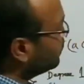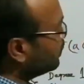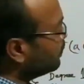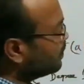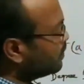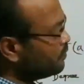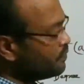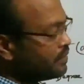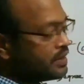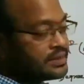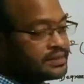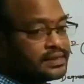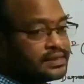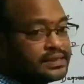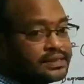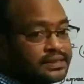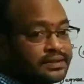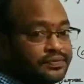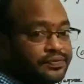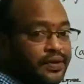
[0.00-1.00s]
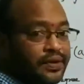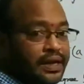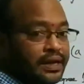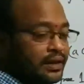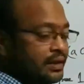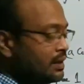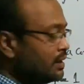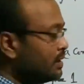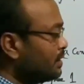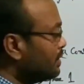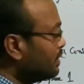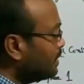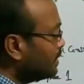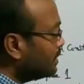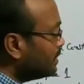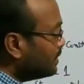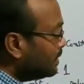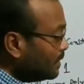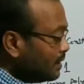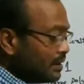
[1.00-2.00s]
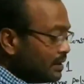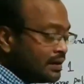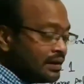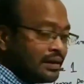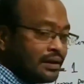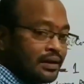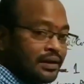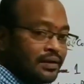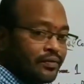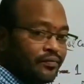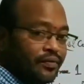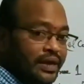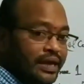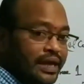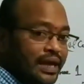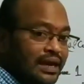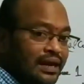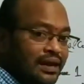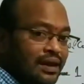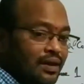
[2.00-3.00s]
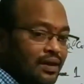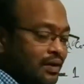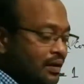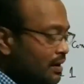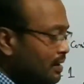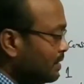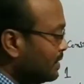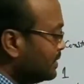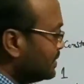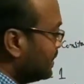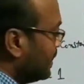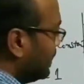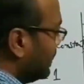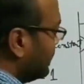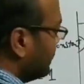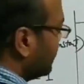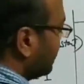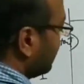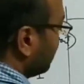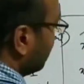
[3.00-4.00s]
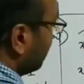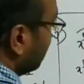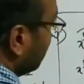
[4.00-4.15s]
power of x is 3. Then we can call this as